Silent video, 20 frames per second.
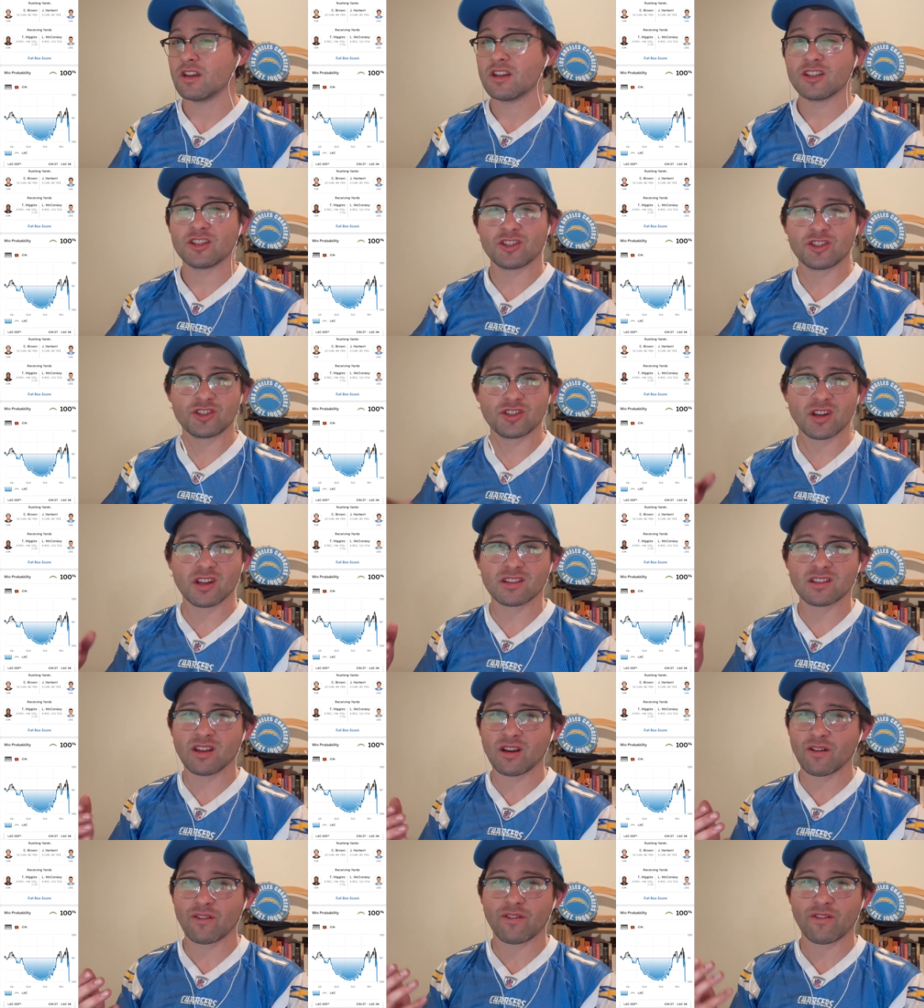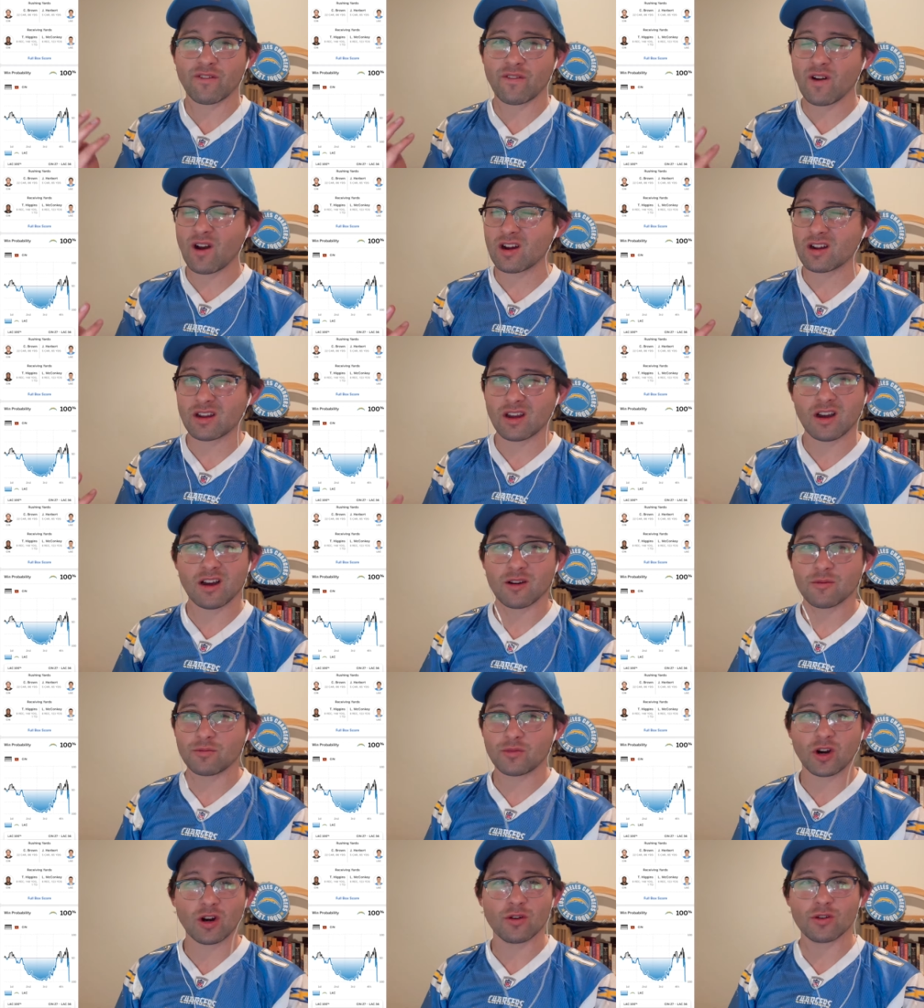Shut the fuck
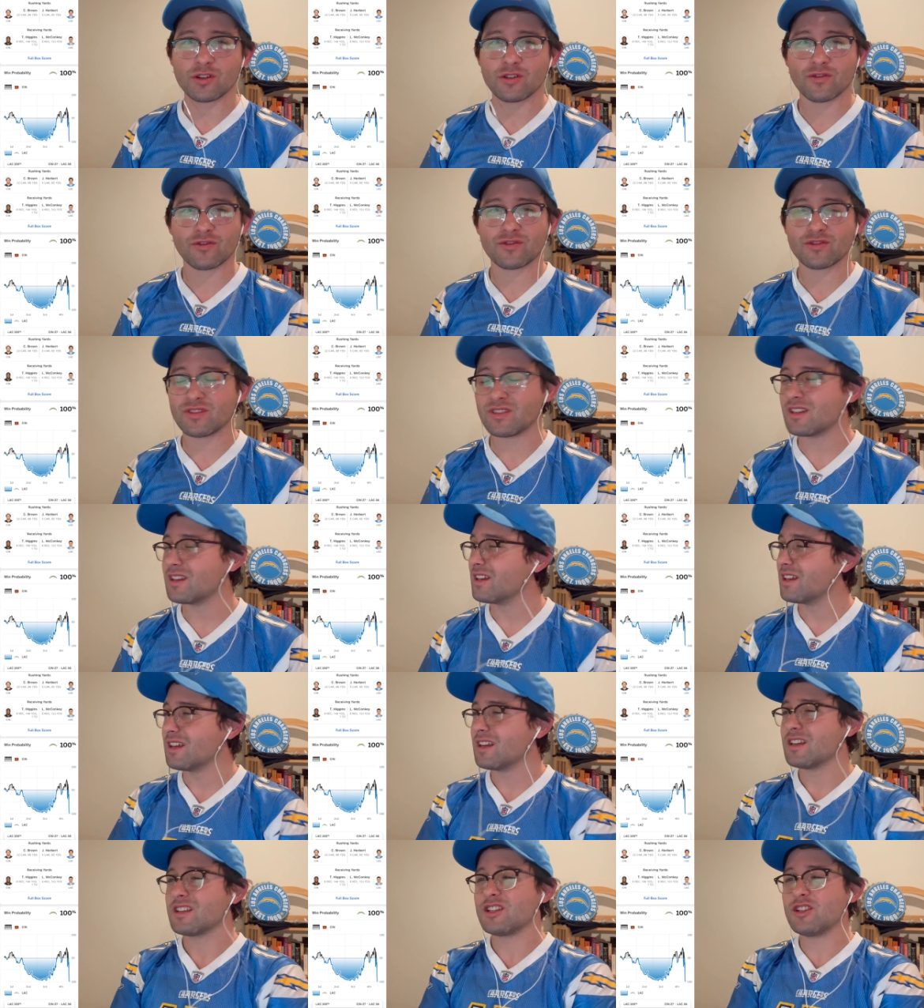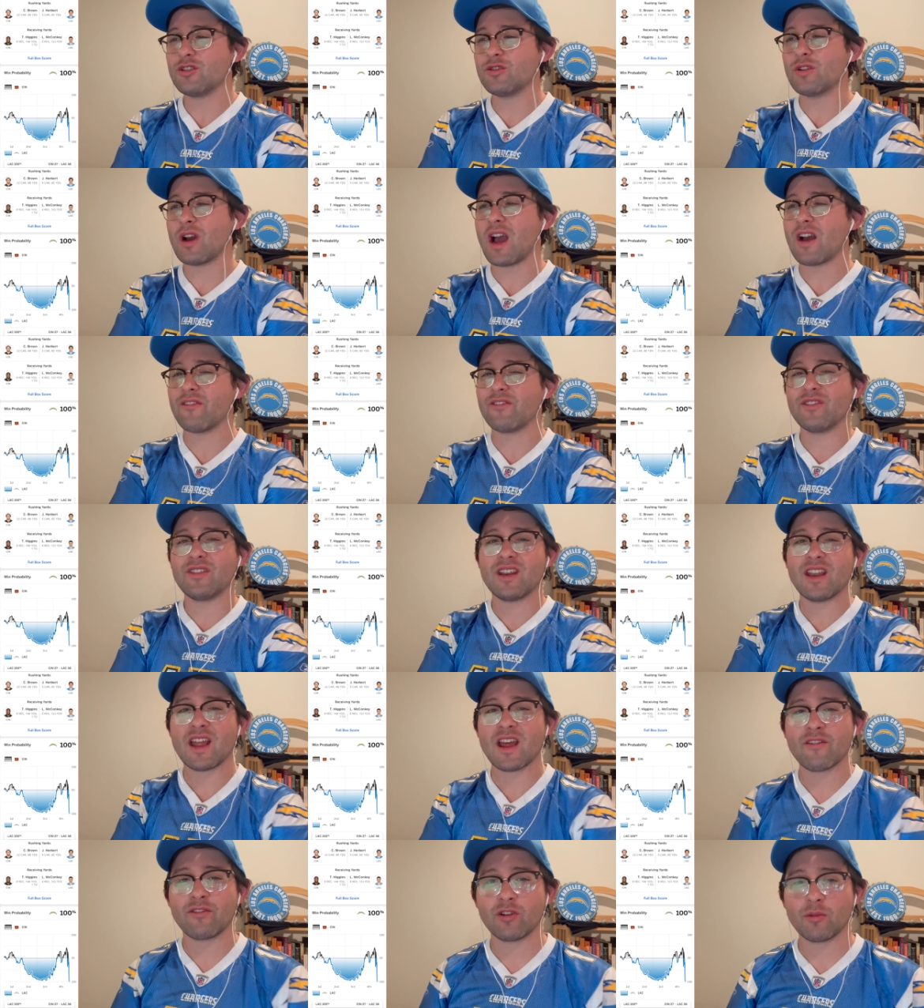up, bro. You have
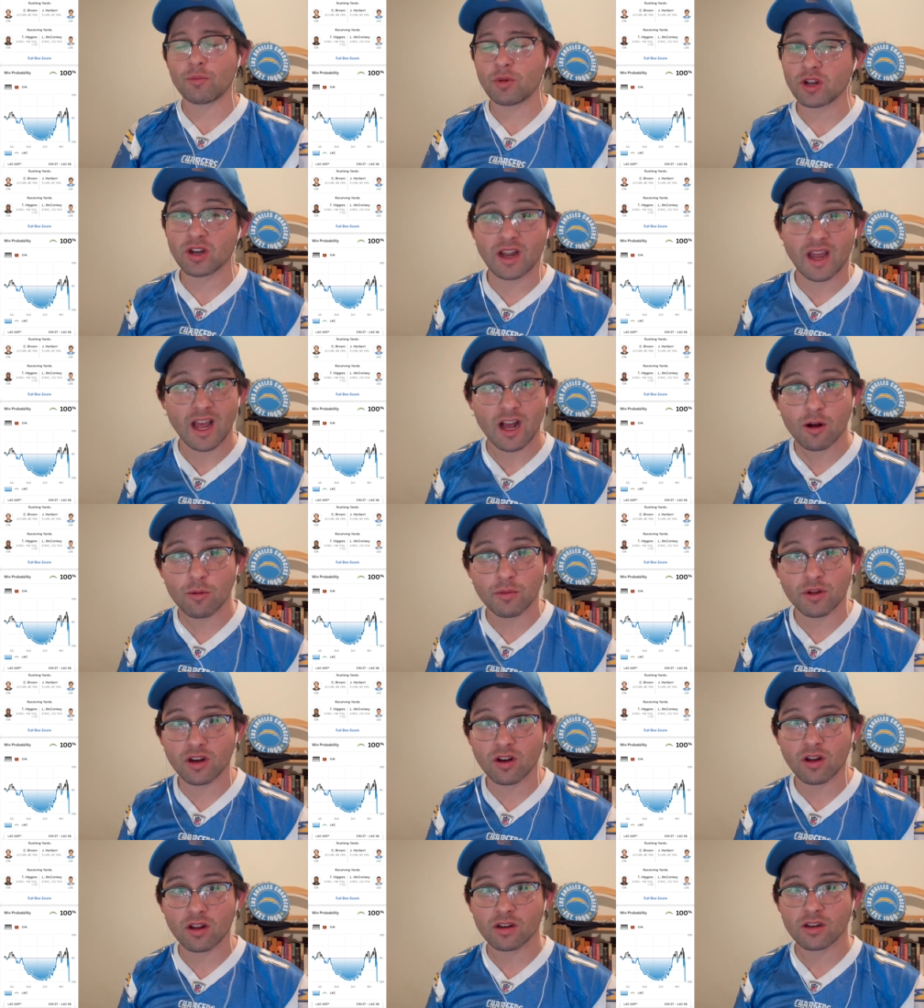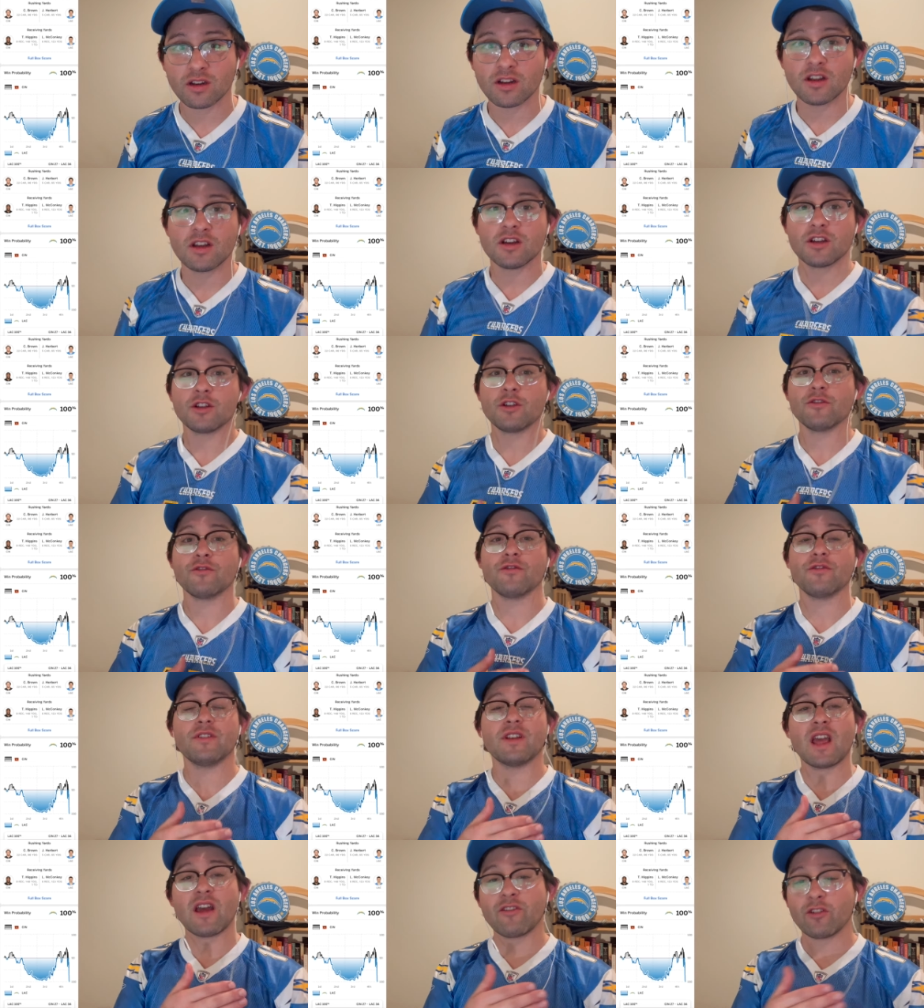never put a helmet on. You've
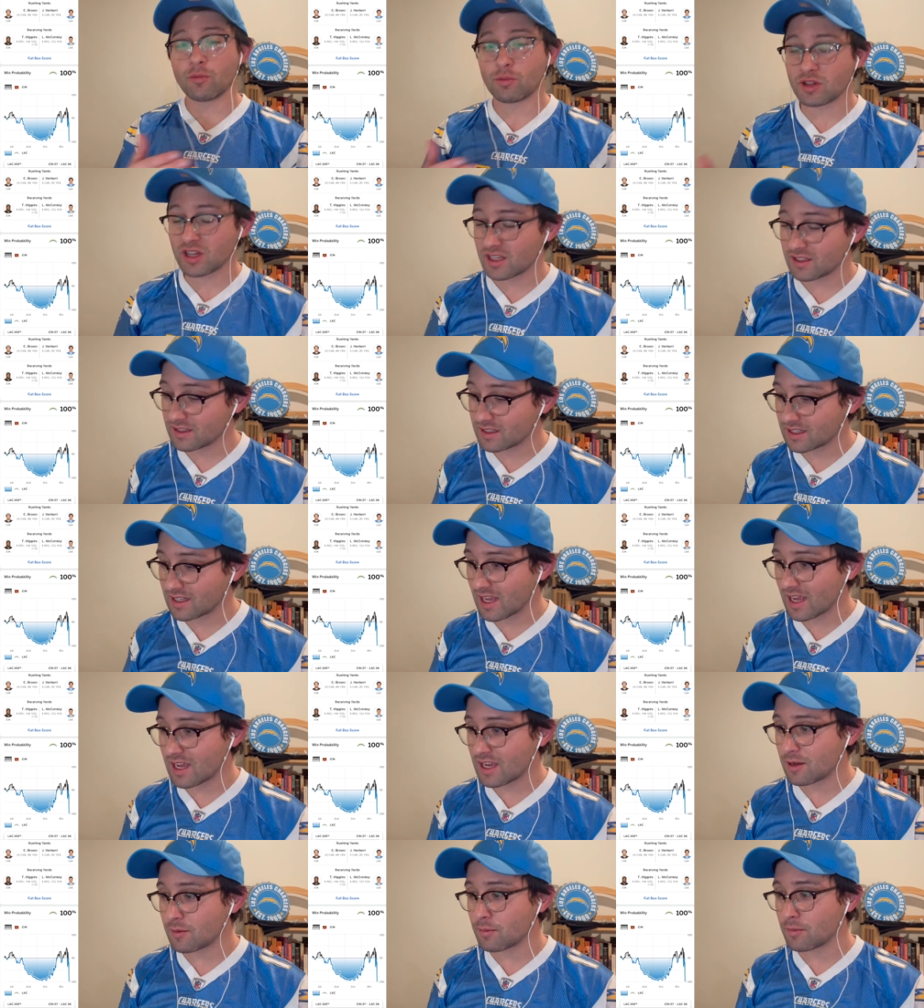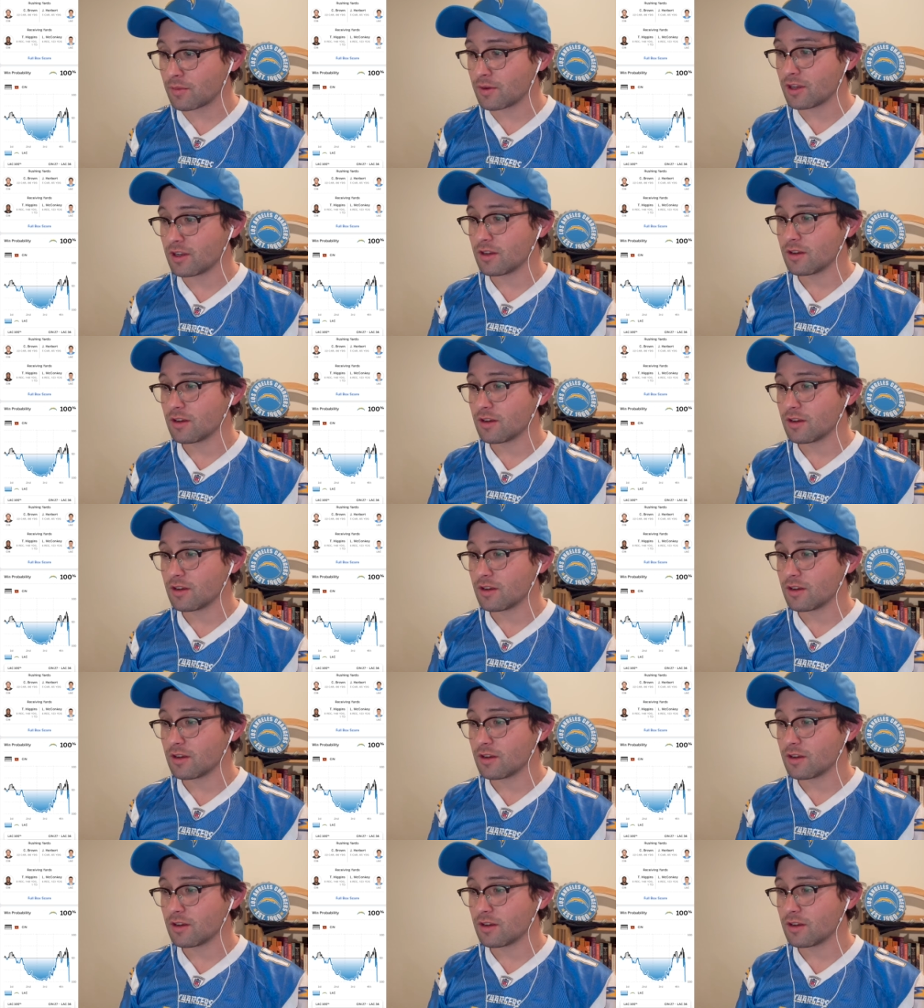never played the game.